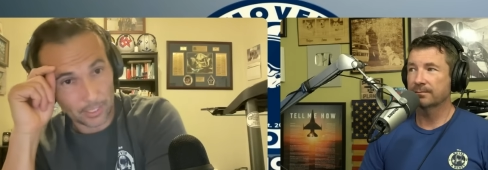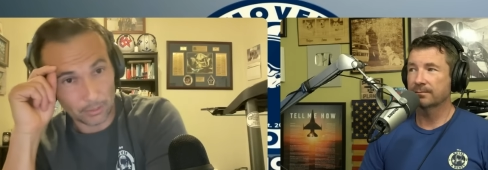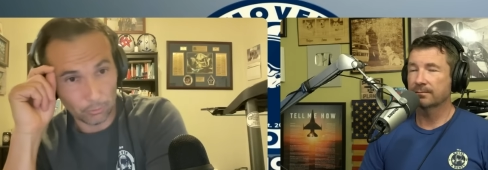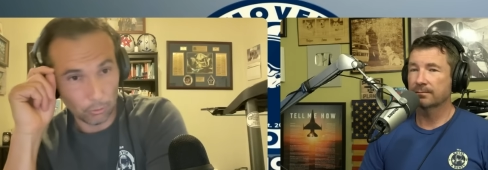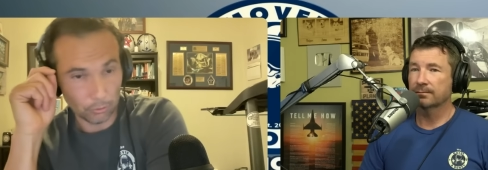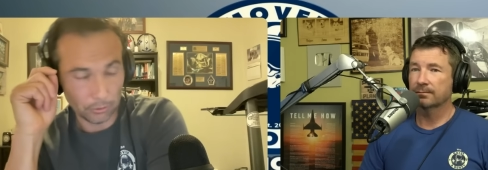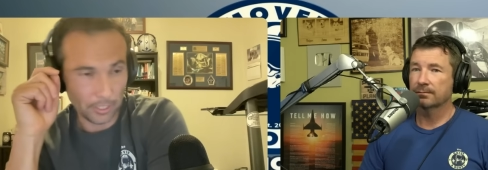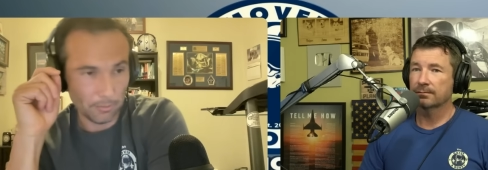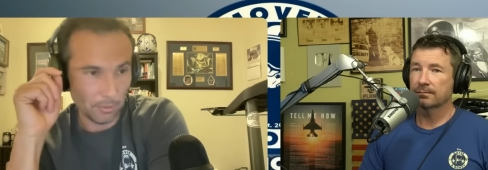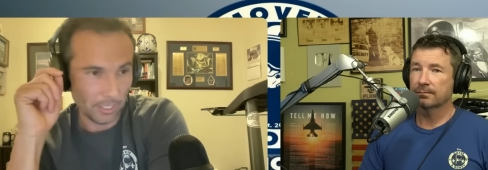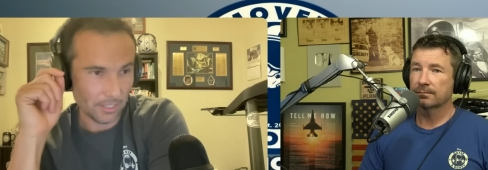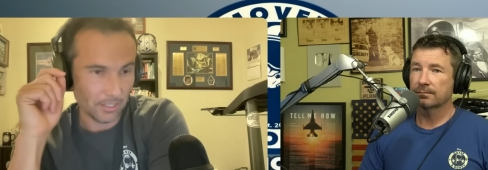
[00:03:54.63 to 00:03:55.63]
Speaker 1: and the roll
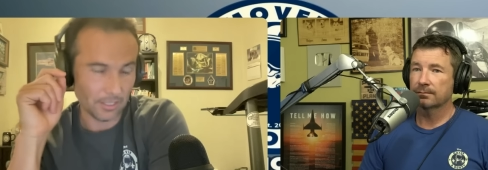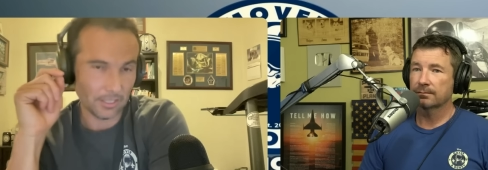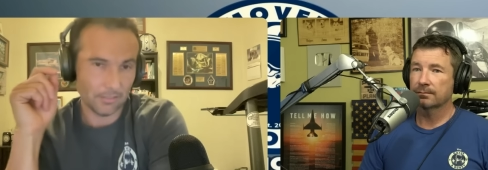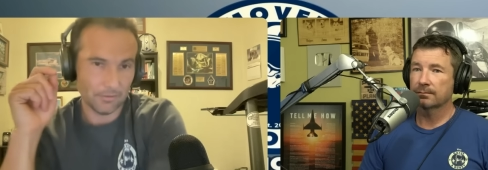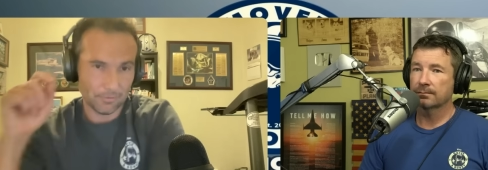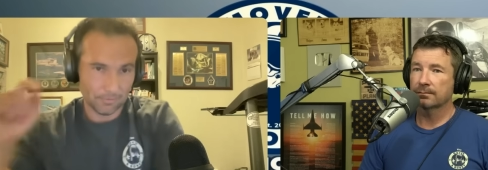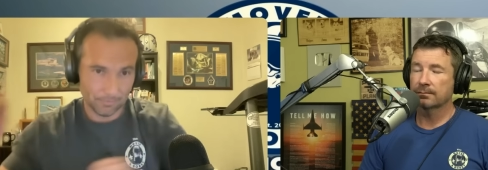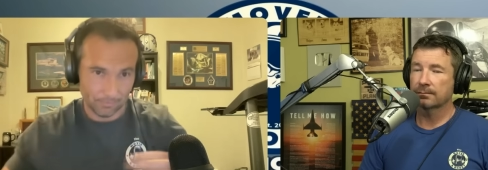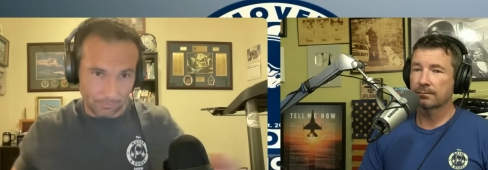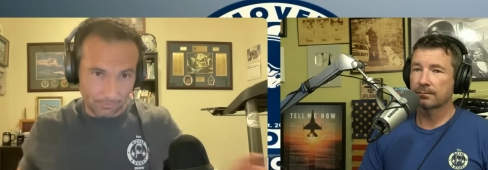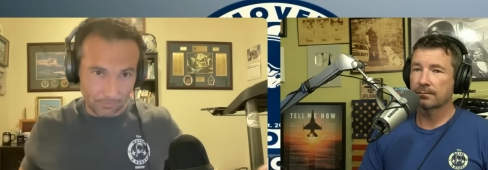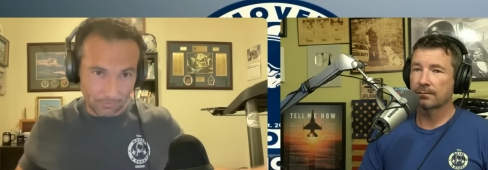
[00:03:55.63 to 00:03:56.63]
rate based on if
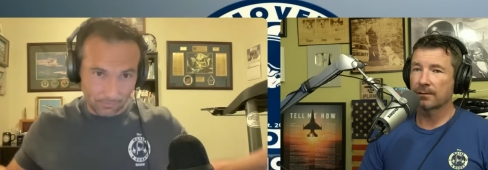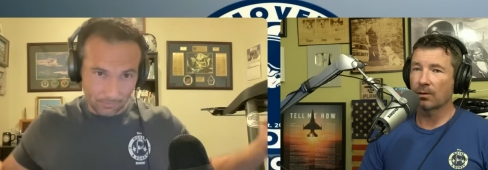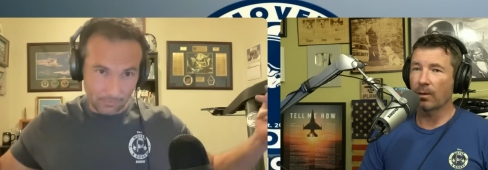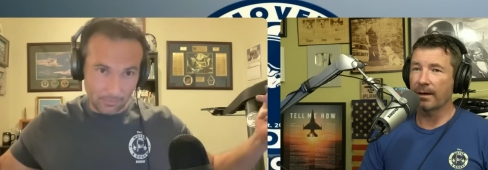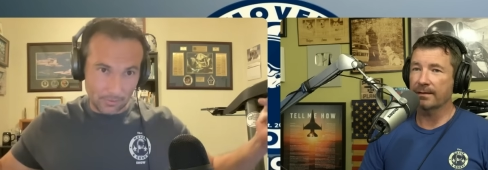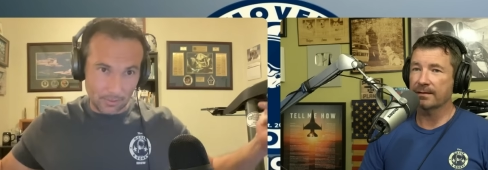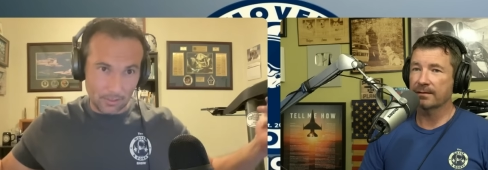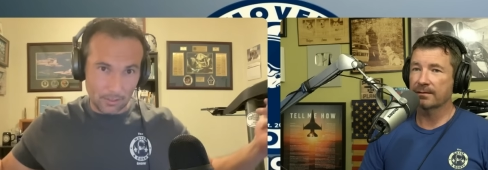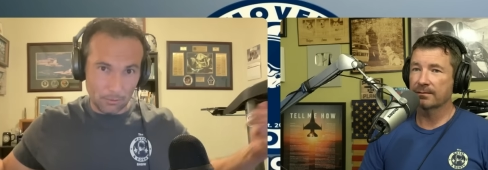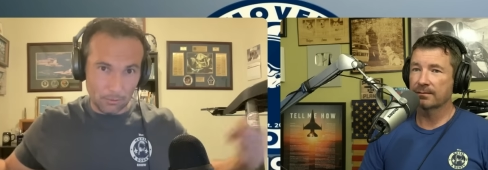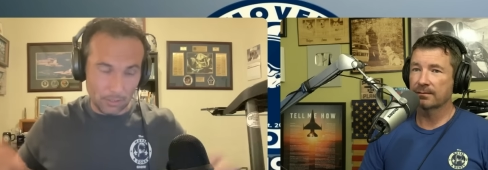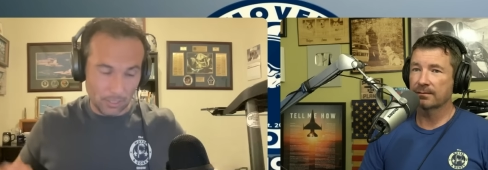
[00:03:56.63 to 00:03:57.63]
the weights,
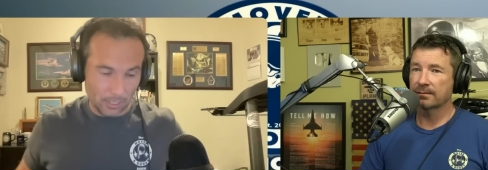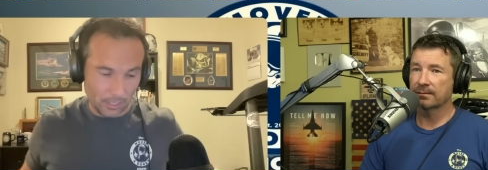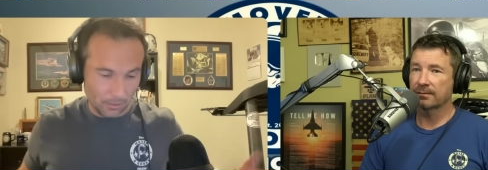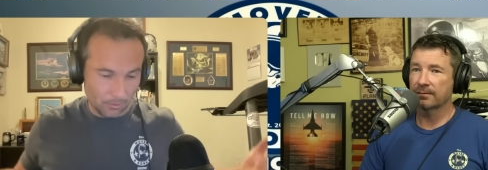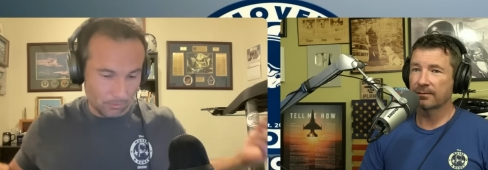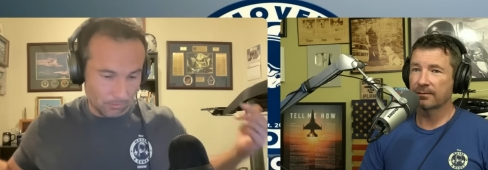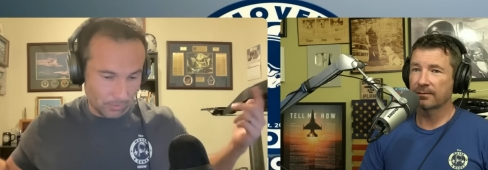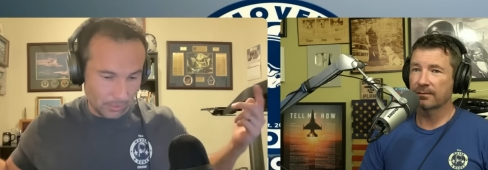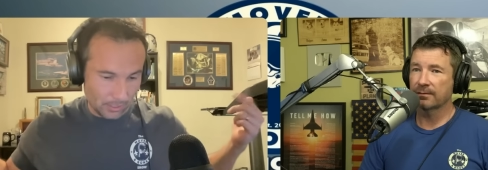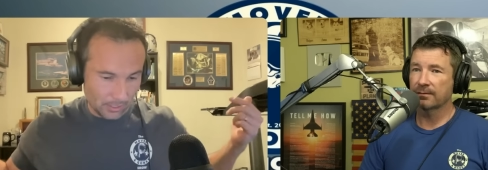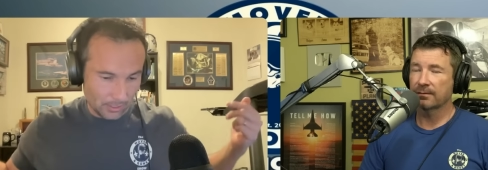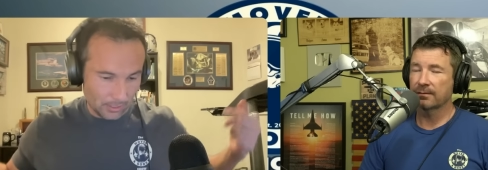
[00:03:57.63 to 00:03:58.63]
the the
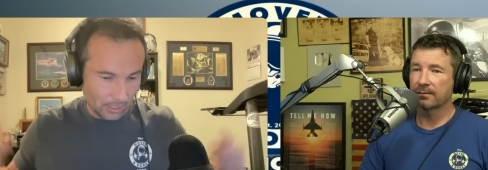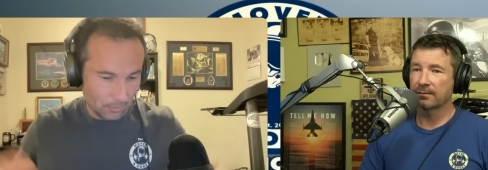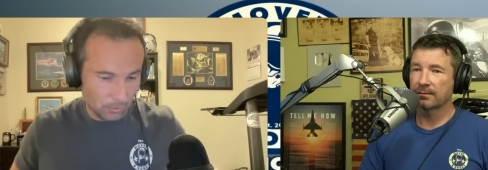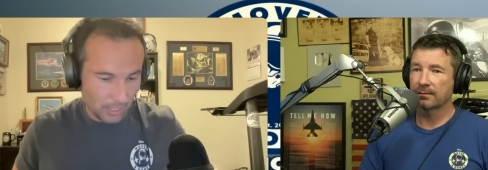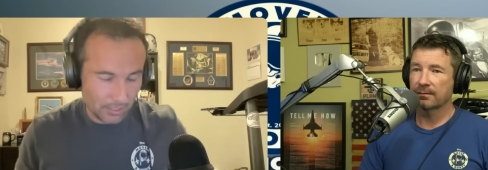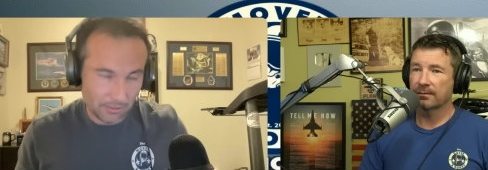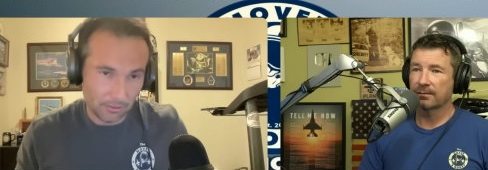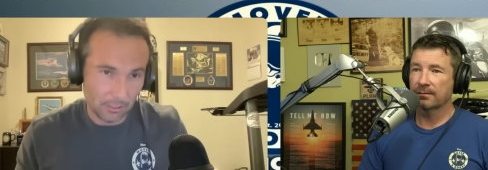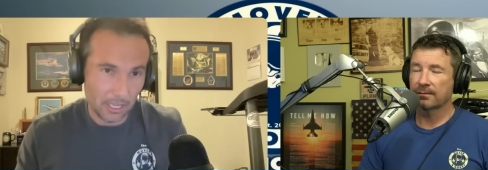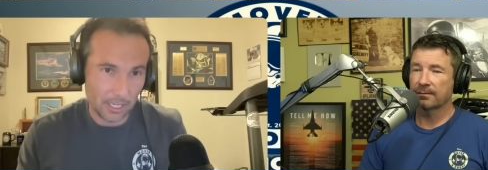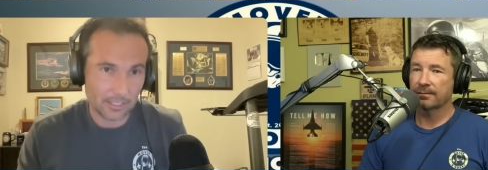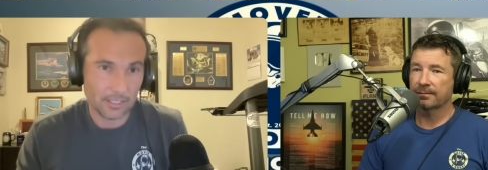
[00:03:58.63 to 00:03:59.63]
the up locks
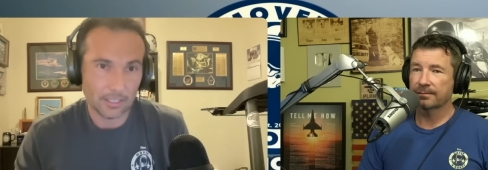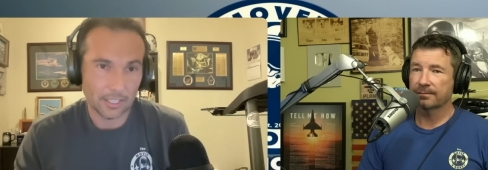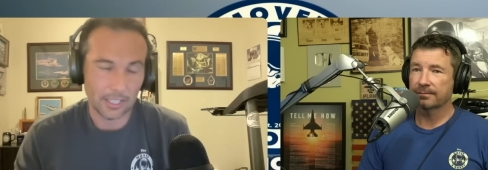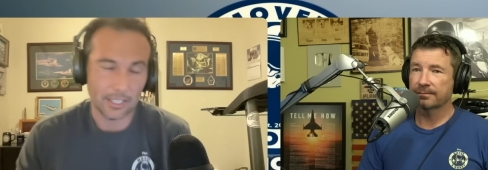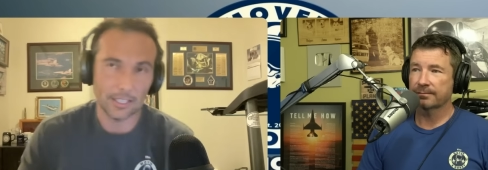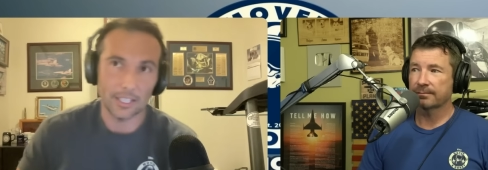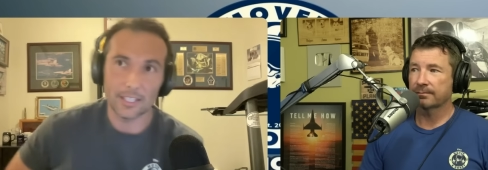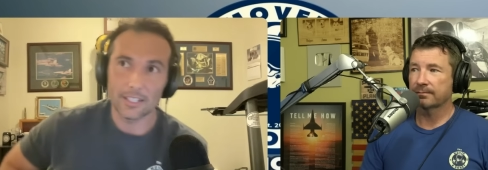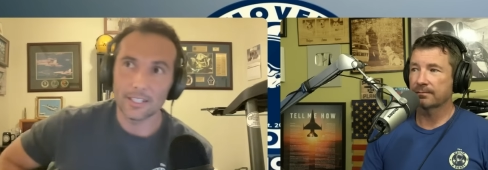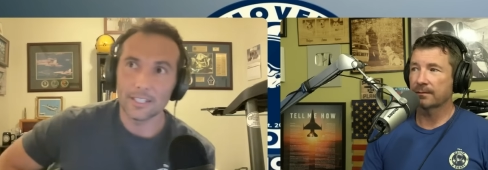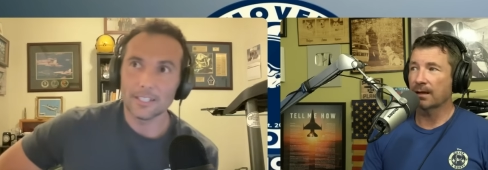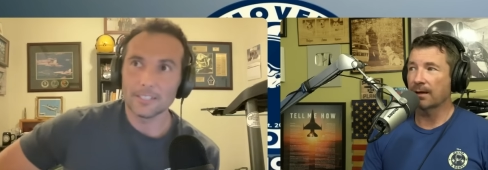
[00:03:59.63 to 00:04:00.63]
are locked, and
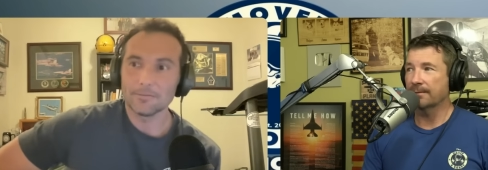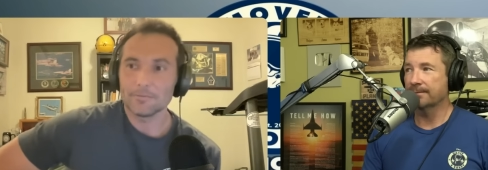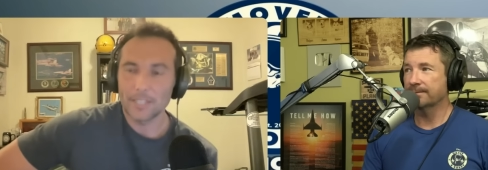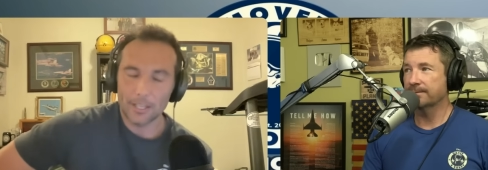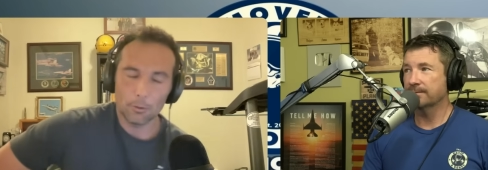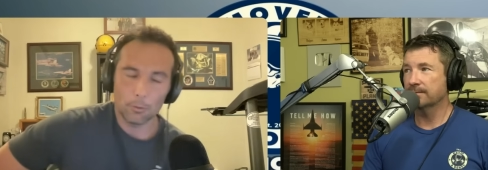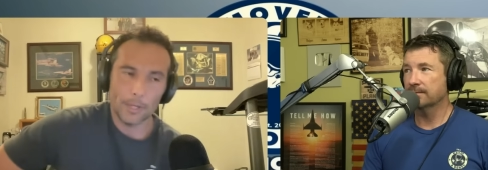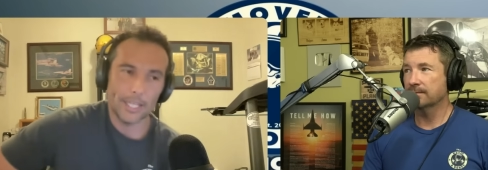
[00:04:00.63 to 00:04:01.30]
then yeah, uh, yeah the